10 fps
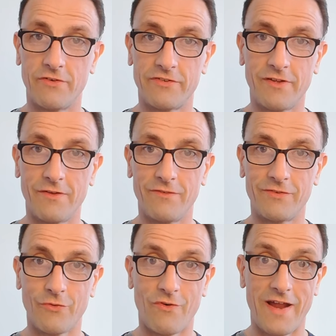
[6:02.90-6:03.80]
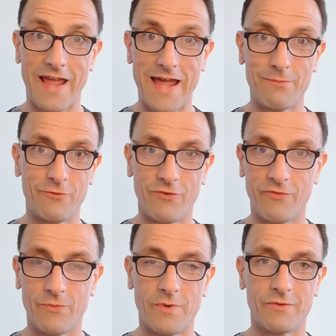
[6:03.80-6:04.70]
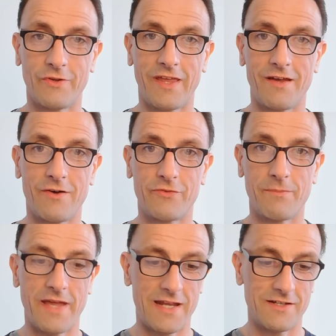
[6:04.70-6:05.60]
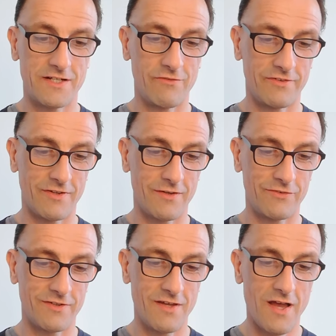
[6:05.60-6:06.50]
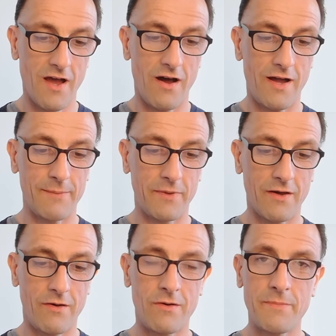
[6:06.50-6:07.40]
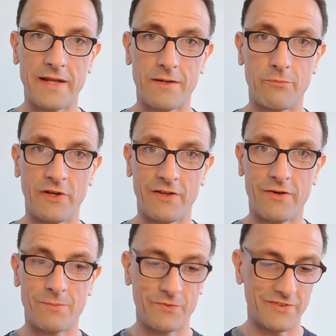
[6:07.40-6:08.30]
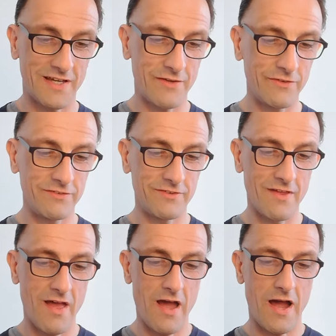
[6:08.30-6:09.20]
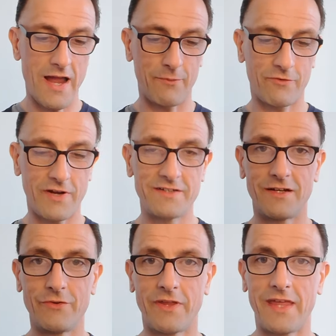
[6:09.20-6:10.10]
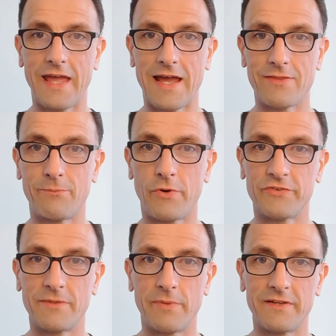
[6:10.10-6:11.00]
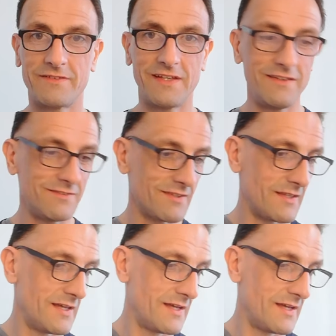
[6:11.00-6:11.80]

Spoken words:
reserves, or I am driven while looking after my energy reserves. I am calm and I bring calmness to others. I'm great at looking at the possibilities